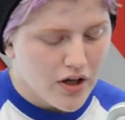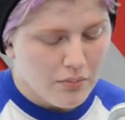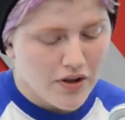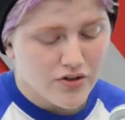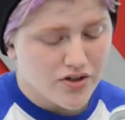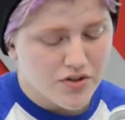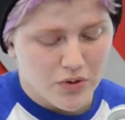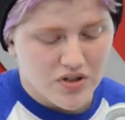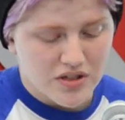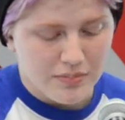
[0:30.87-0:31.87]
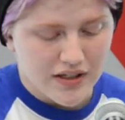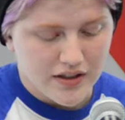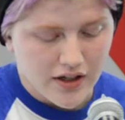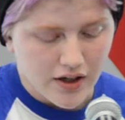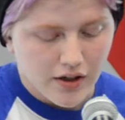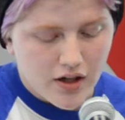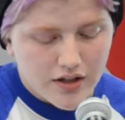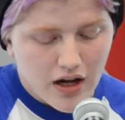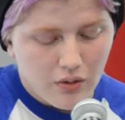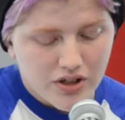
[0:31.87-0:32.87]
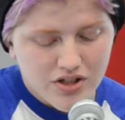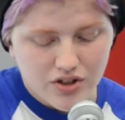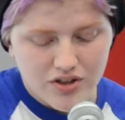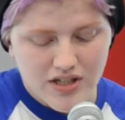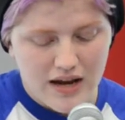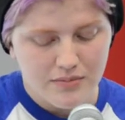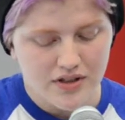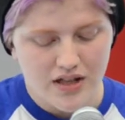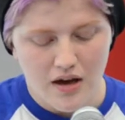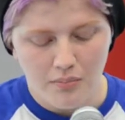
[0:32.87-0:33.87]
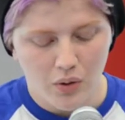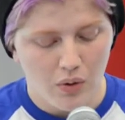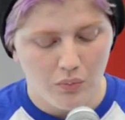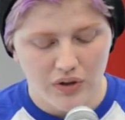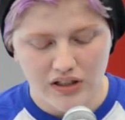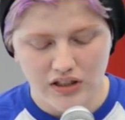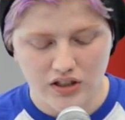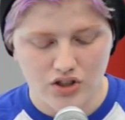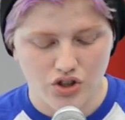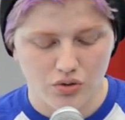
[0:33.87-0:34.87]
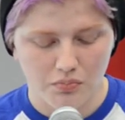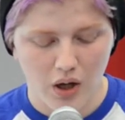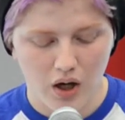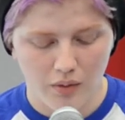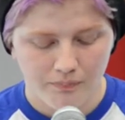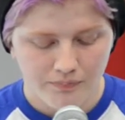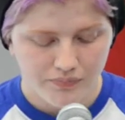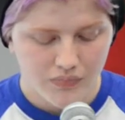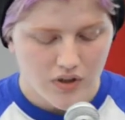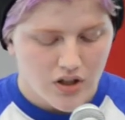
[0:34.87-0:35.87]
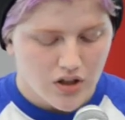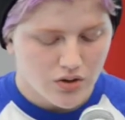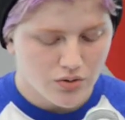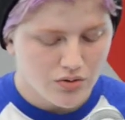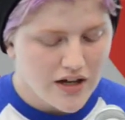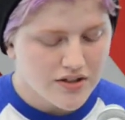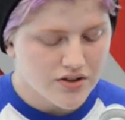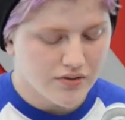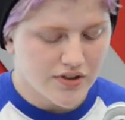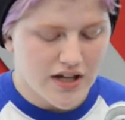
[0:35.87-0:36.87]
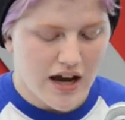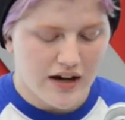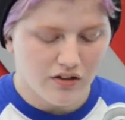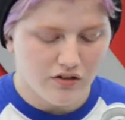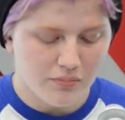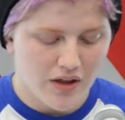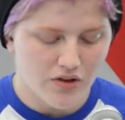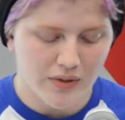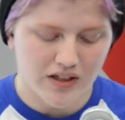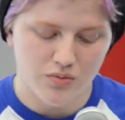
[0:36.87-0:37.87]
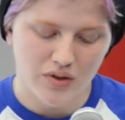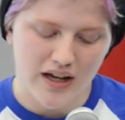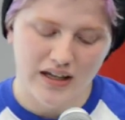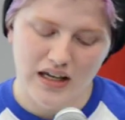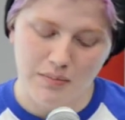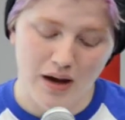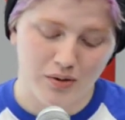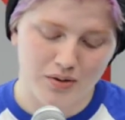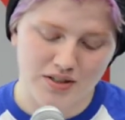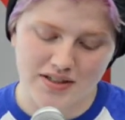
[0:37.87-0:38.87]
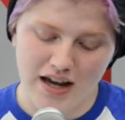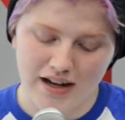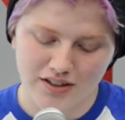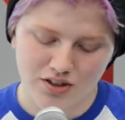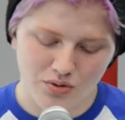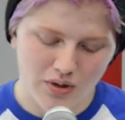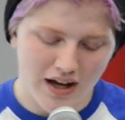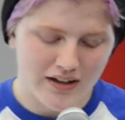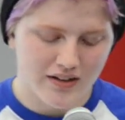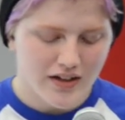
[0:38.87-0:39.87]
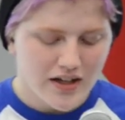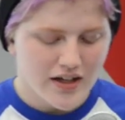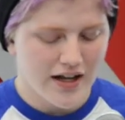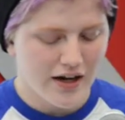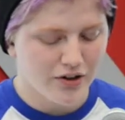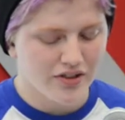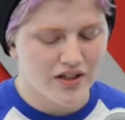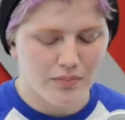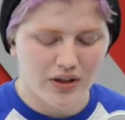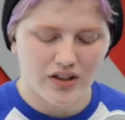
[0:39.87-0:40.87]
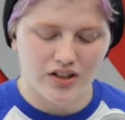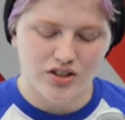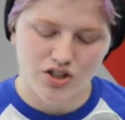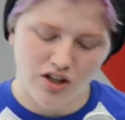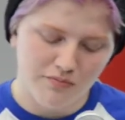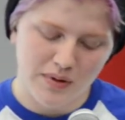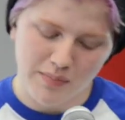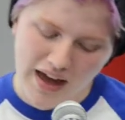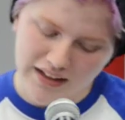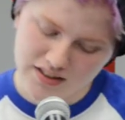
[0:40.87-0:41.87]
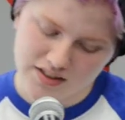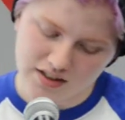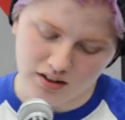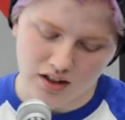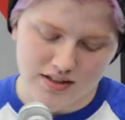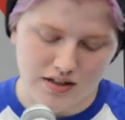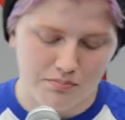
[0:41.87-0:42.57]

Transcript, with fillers: Mothers are supposed to be there, not when it's a good time to them, but when we needed you. Mom, you do not deserve the title of mother, because when I came out, you decided you had inherited the ability to shove me back into the closet.